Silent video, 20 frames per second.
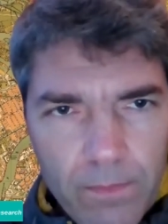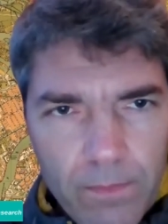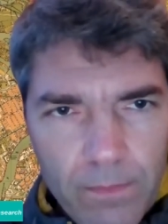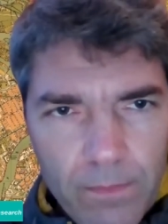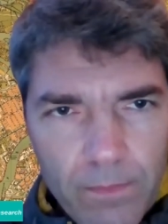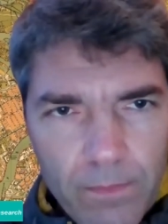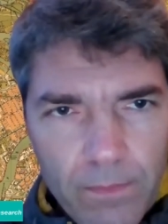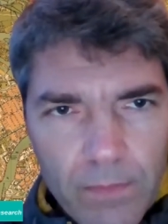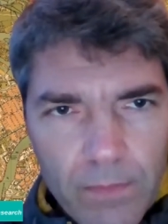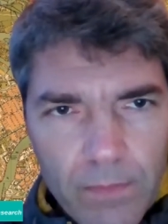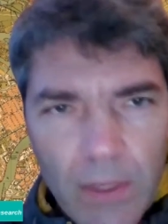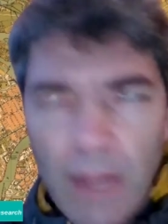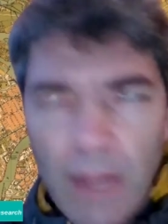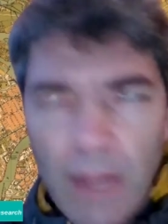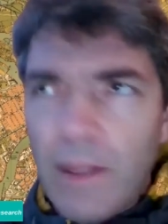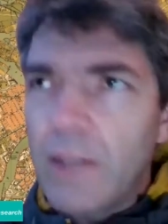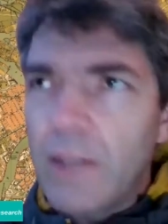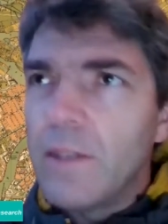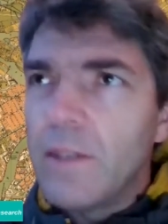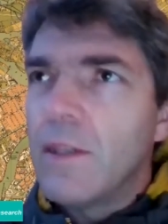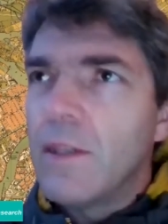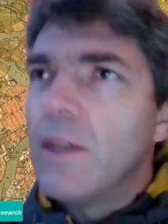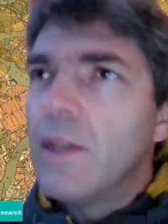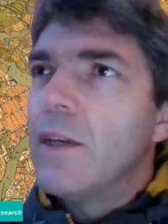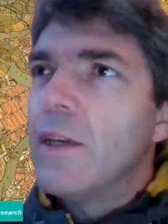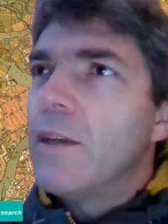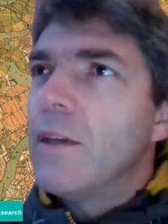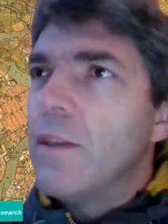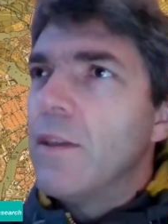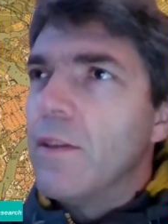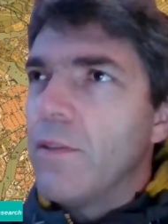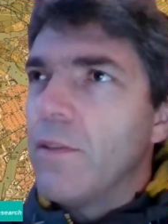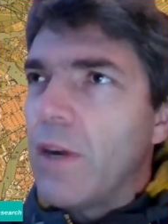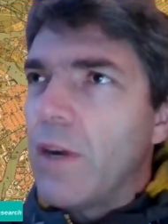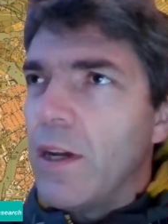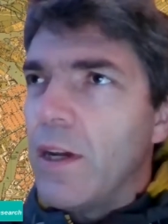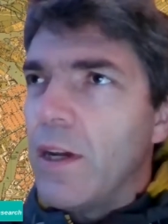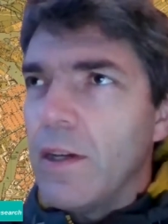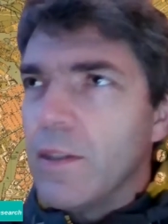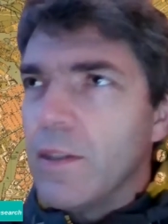And there
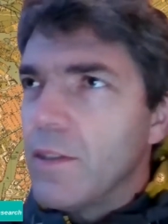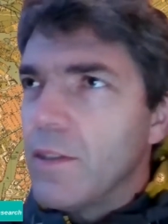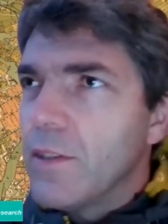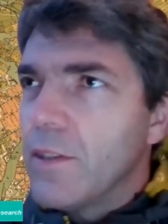are